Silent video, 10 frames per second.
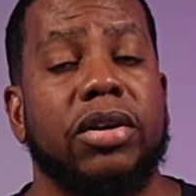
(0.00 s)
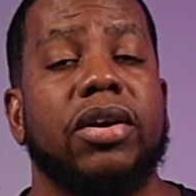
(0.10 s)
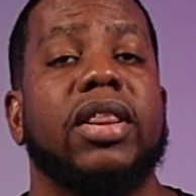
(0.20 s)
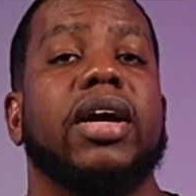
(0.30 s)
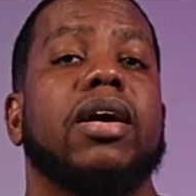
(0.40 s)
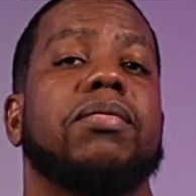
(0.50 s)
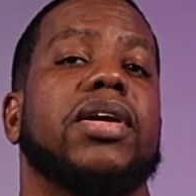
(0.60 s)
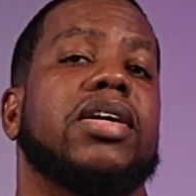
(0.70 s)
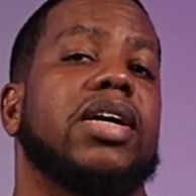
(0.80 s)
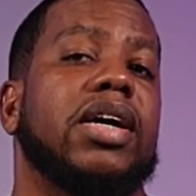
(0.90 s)
So think of
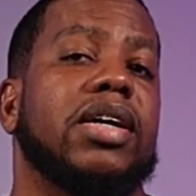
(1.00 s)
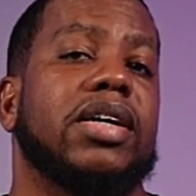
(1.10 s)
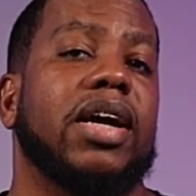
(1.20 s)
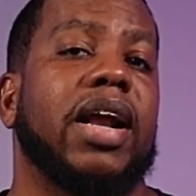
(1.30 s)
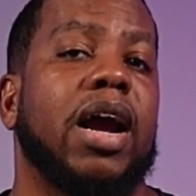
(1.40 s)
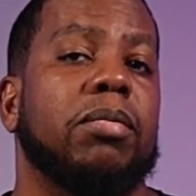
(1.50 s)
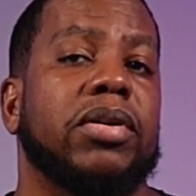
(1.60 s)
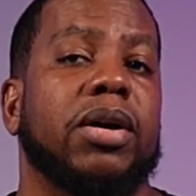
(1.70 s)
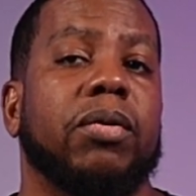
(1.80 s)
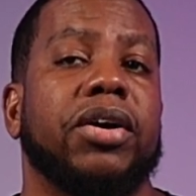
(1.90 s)
the scenes in
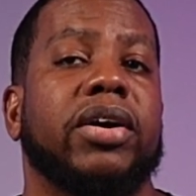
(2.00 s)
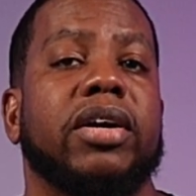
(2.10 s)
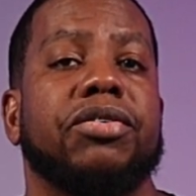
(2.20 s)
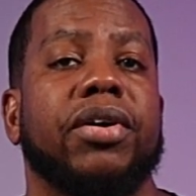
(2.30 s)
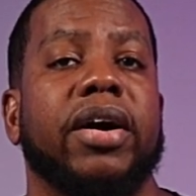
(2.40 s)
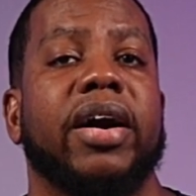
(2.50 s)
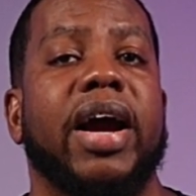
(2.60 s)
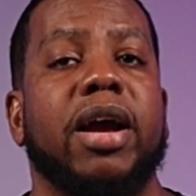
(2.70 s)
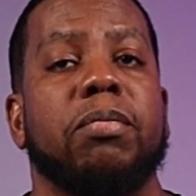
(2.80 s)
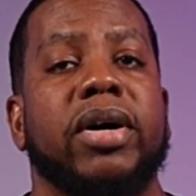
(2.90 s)
Ableton where you can
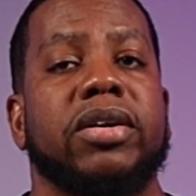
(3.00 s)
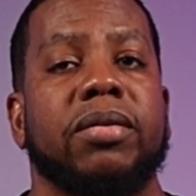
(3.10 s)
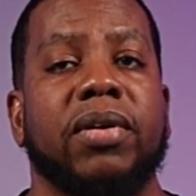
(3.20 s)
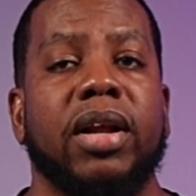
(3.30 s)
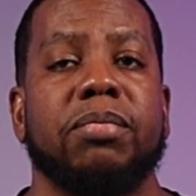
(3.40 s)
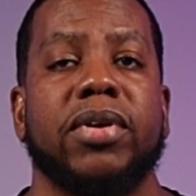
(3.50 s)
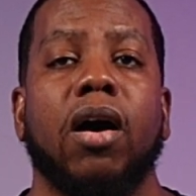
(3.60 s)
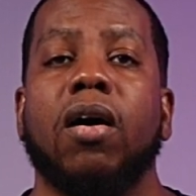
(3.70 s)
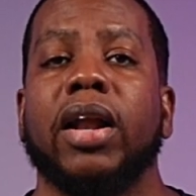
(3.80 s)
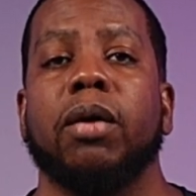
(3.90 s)
trigger a bunch of clips
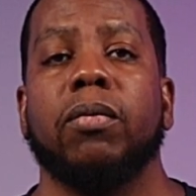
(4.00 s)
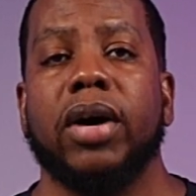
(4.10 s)
all at